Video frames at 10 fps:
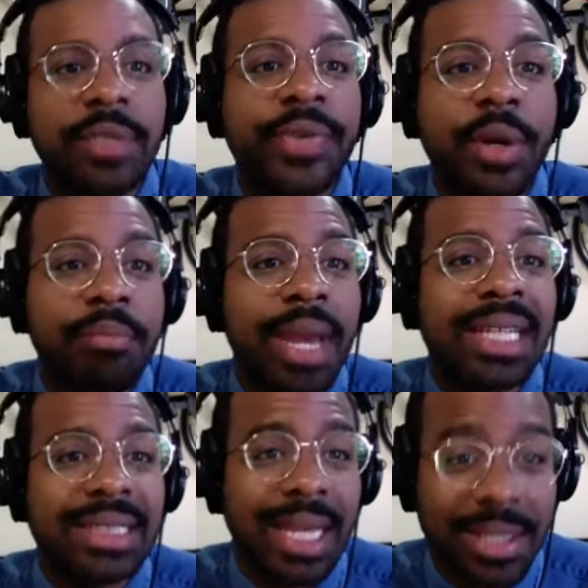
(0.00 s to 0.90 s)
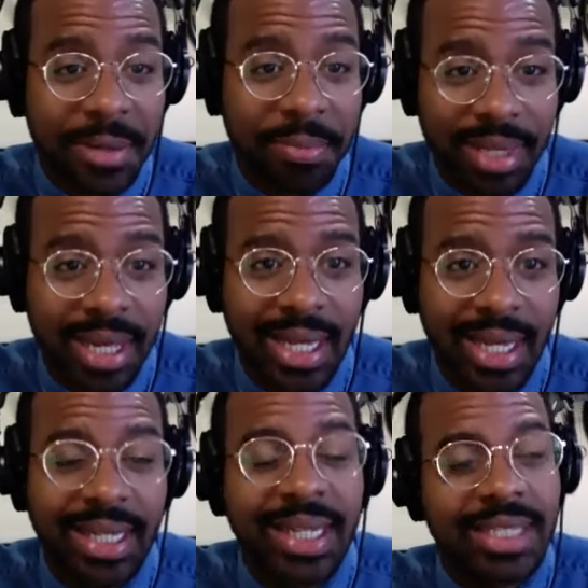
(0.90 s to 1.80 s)
if you don't maintain your
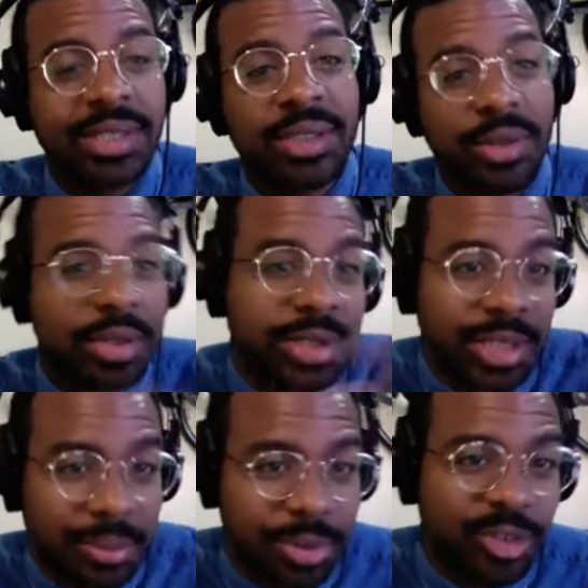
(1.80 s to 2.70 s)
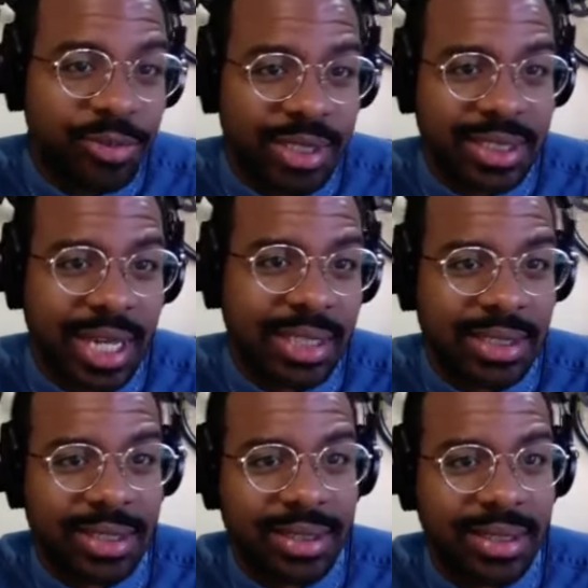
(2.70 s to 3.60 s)
playing, it's going to go into the improvement
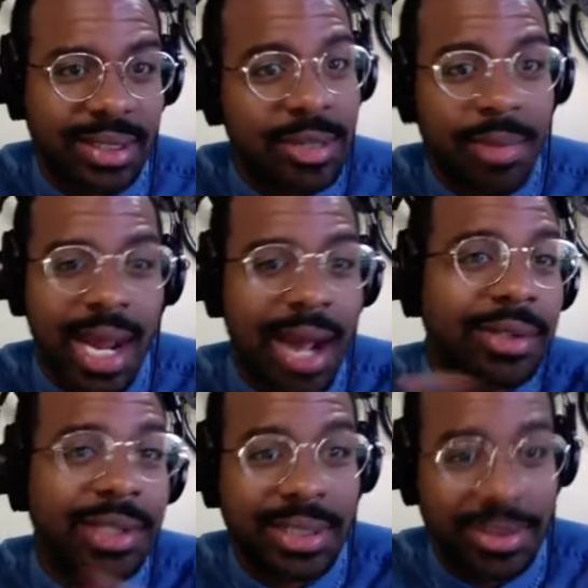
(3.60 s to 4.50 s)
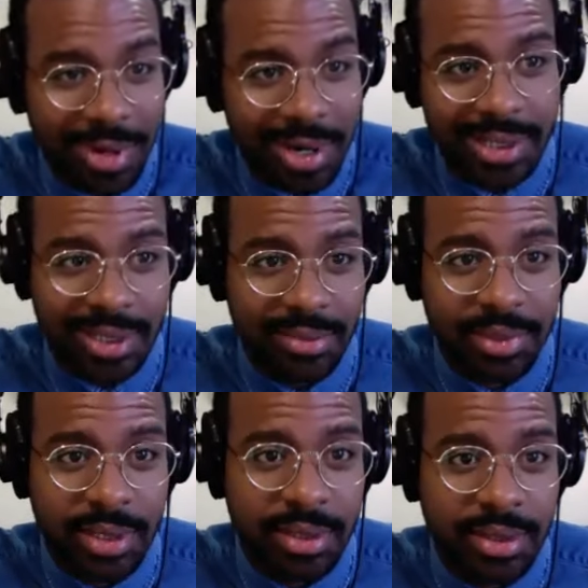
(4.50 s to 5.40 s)
section, no matter how good you are at
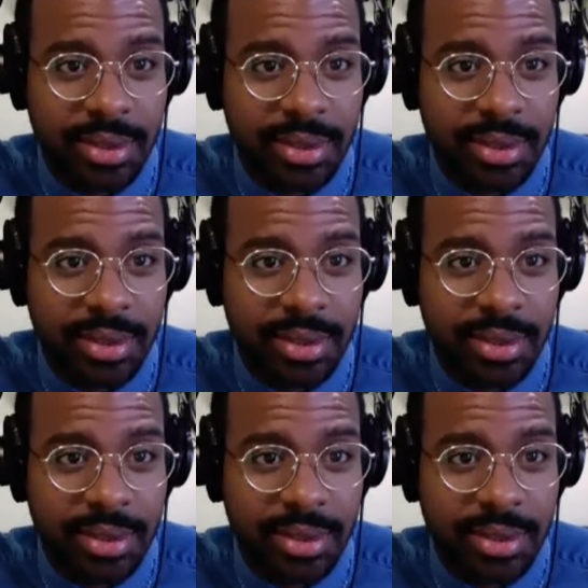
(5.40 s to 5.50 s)
something.